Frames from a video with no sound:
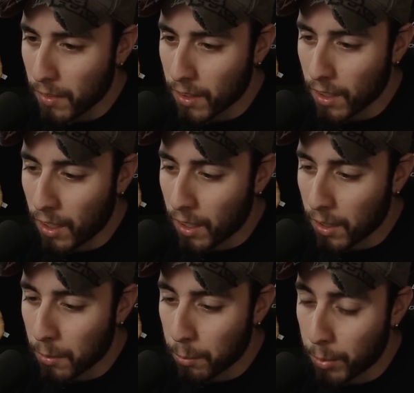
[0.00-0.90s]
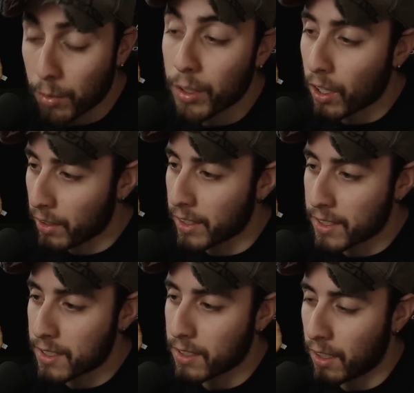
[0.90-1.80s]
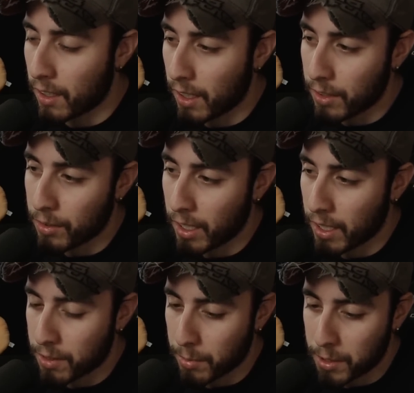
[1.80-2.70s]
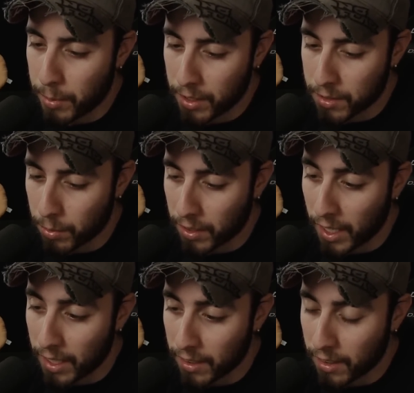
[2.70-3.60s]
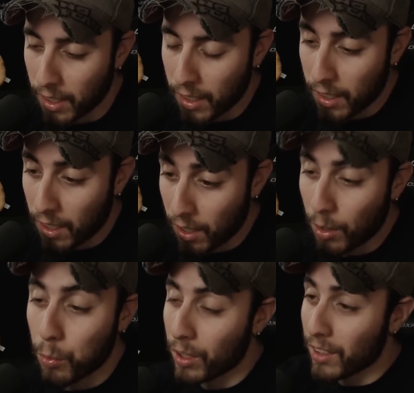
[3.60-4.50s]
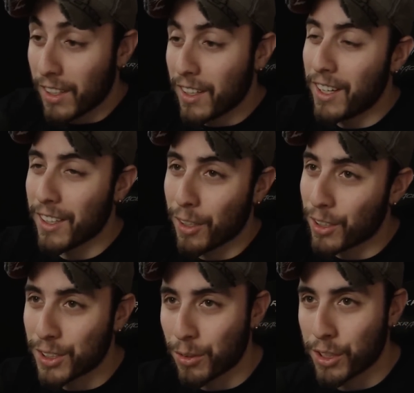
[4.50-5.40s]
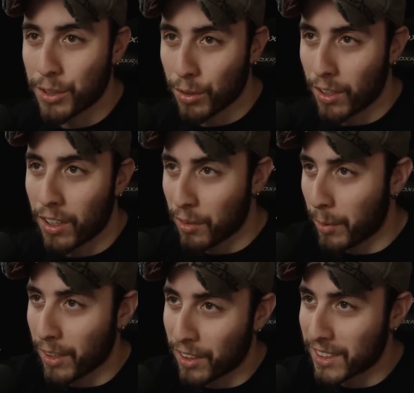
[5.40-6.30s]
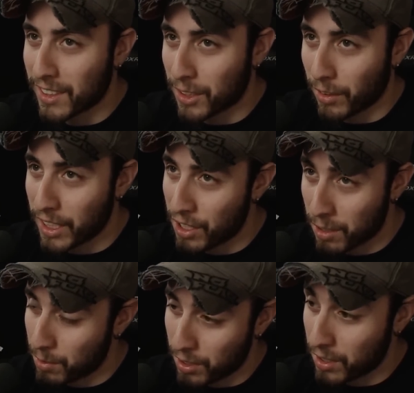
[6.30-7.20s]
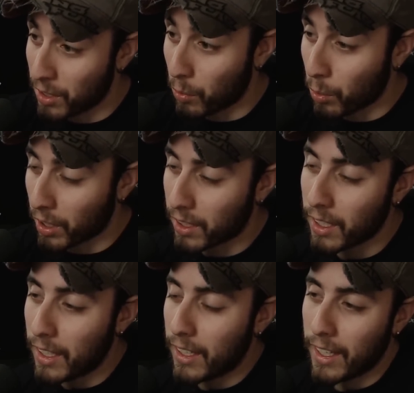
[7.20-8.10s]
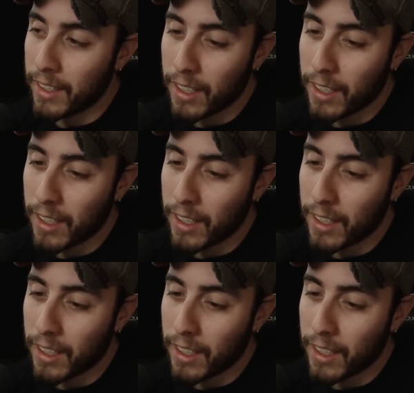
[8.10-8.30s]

But regardless, I do have some experience with that, and long story short, all of my long distance relationships just didn't work, and